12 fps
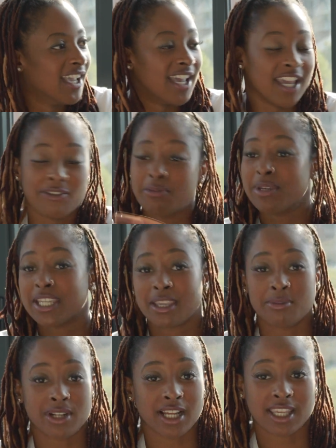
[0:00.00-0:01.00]
If it's me
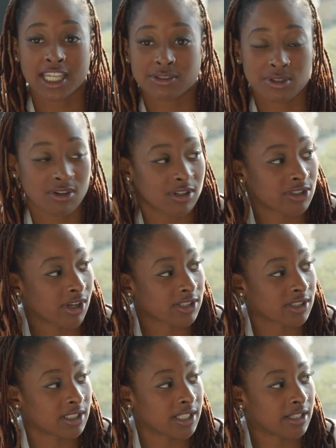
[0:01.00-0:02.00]
keeping our kids, we're gonna talk
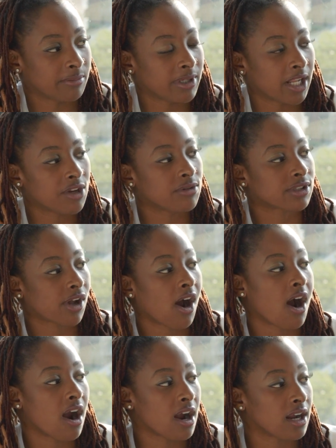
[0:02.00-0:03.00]
to the lady. But I know it's
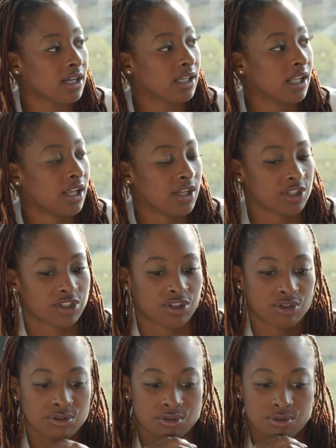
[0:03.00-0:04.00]
hard
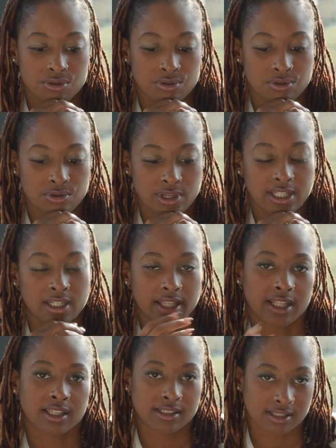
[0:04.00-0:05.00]
to, and the
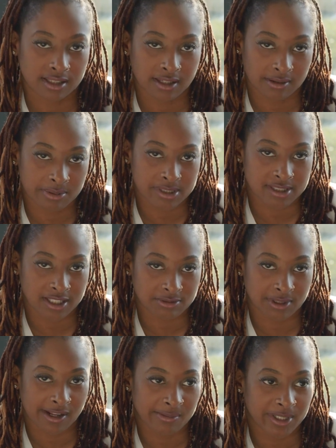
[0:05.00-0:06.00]
lady is the therapist, that's
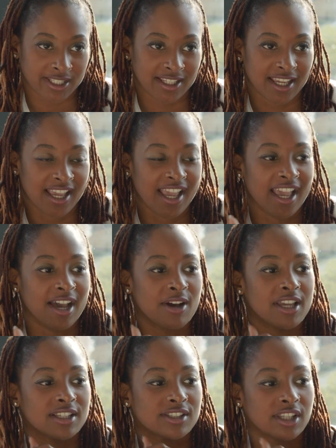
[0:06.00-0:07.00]
what I mean.
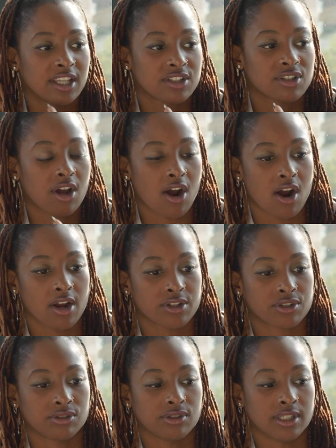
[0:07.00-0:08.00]
It's hard
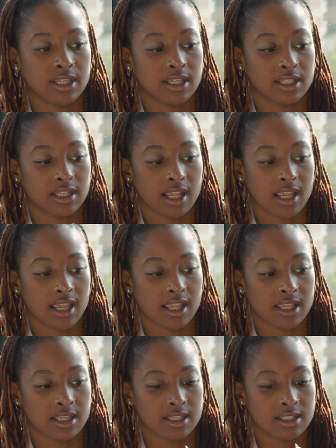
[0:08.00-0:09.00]
to get
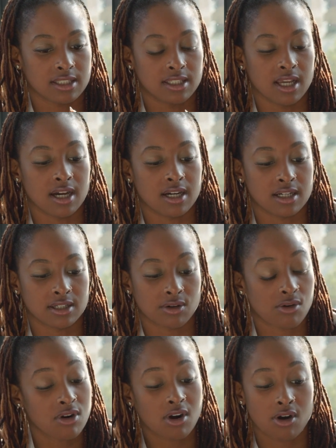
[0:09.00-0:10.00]
a young
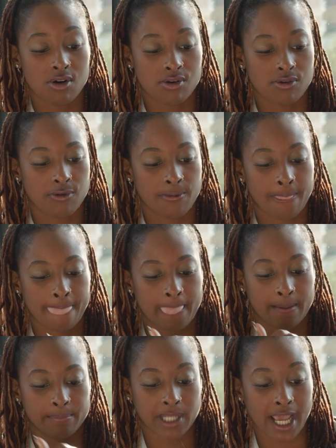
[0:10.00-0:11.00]
or old
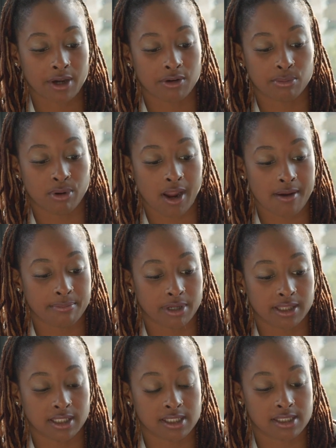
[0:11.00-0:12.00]
black or brown
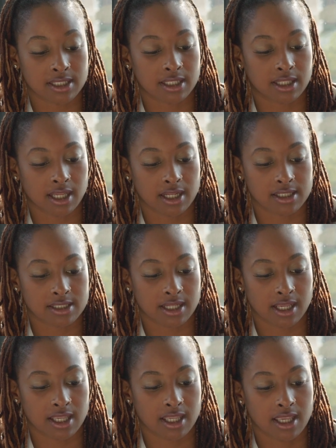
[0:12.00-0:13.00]
brother to sit there and
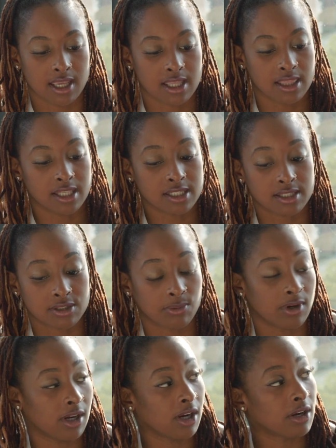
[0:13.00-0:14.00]
say, this is
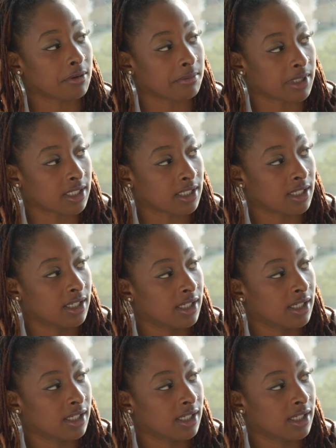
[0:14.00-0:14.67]
what hurt me.